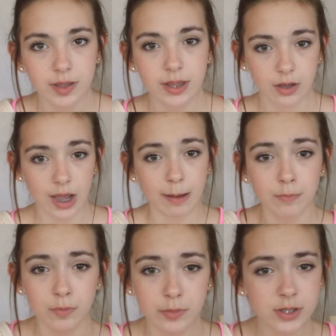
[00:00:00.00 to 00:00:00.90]
Like,
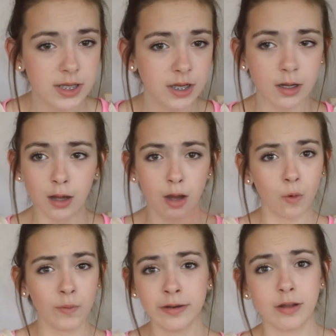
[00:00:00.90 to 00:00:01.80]
there's like a
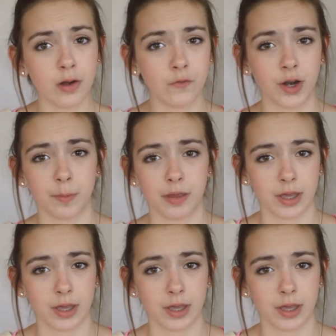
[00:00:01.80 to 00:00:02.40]
window in front of me.